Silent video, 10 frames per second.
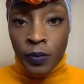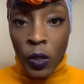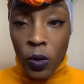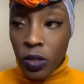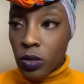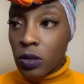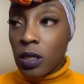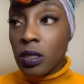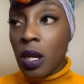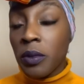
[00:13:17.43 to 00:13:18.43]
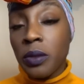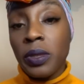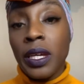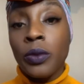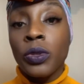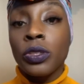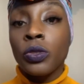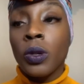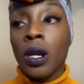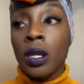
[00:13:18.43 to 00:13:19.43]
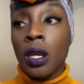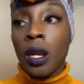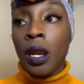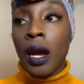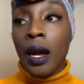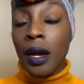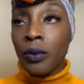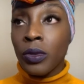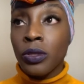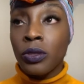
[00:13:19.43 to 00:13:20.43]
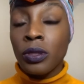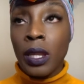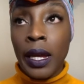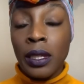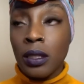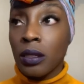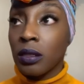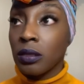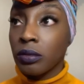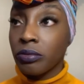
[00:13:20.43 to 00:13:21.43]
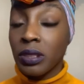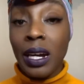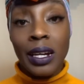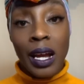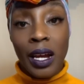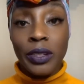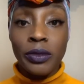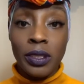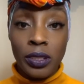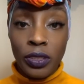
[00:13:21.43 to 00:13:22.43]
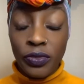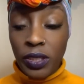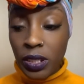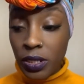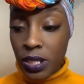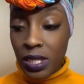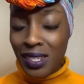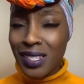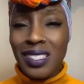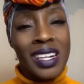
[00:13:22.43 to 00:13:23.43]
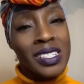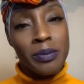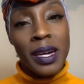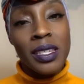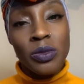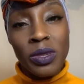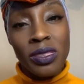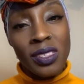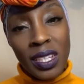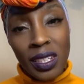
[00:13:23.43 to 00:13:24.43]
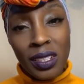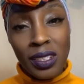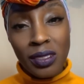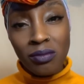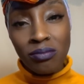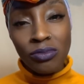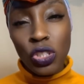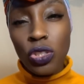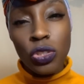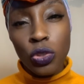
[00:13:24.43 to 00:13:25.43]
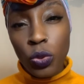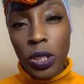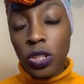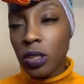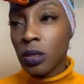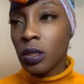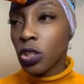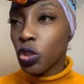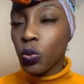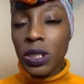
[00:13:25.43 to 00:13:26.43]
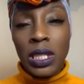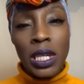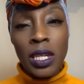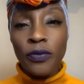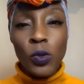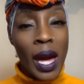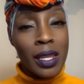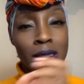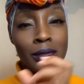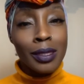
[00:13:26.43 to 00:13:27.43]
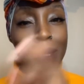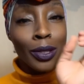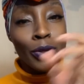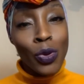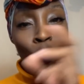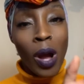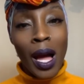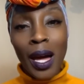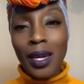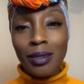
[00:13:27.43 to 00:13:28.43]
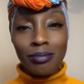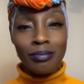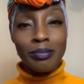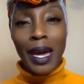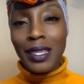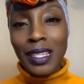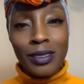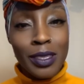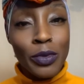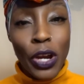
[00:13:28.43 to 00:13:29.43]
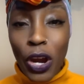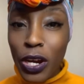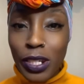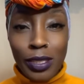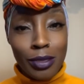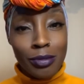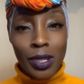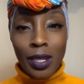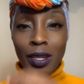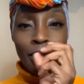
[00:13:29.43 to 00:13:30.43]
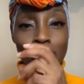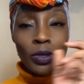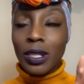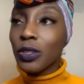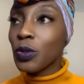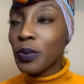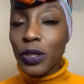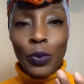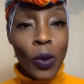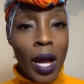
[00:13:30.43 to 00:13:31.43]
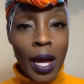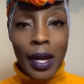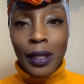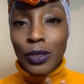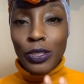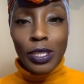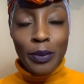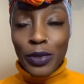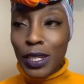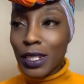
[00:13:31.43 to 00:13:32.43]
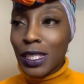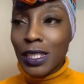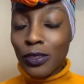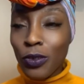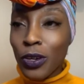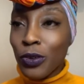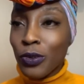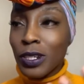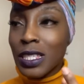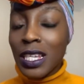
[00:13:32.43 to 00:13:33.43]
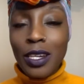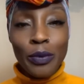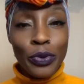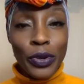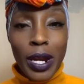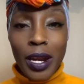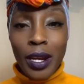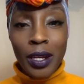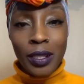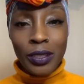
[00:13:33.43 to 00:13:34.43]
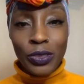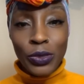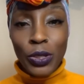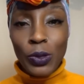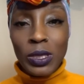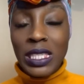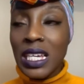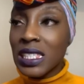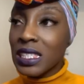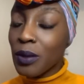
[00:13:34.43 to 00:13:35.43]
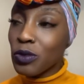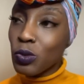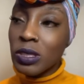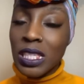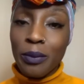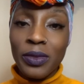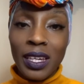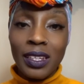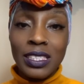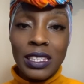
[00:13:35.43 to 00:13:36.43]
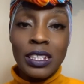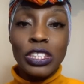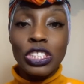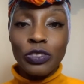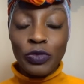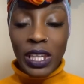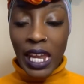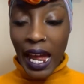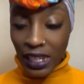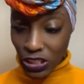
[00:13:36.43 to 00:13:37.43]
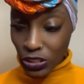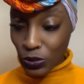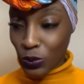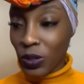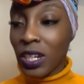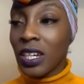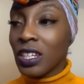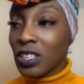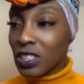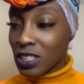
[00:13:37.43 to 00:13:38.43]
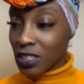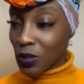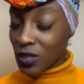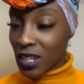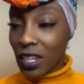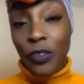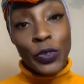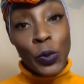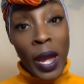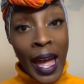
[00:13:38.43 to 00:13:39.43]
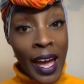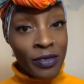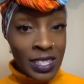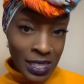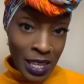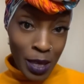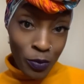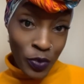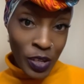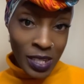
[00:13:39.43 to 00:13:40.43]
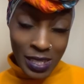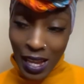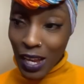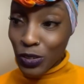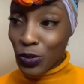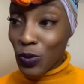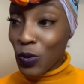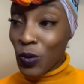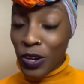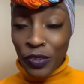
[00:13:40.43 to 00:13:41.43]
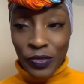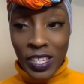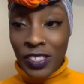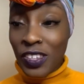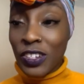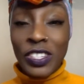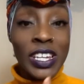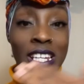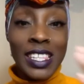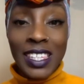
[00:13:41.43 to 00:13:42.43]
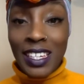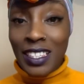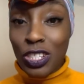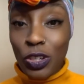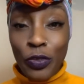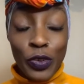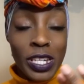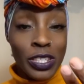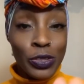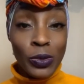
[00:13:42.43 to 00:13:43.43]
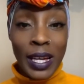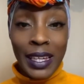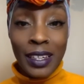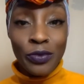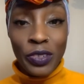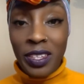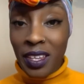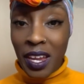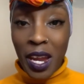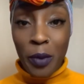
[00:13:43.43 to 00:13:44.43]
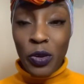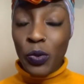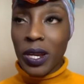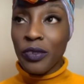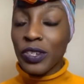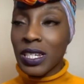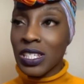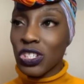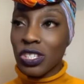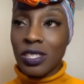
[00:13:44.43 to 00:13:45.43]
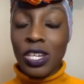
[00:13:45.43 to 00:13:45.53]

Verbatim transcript: All those things come into play when you are not, when you're like not conquering your fears. And it's not as bad as we think. Just do it. Just just one day, if you gotta get a little wine, pass out some cards, drink a little bit of wine or something to or or say a prayer. You know, say some do something to to relax you. So that if you have the same fear as I do, or if, if there's anything that you're afraid to do, like get in front of the camera, whatever it is, just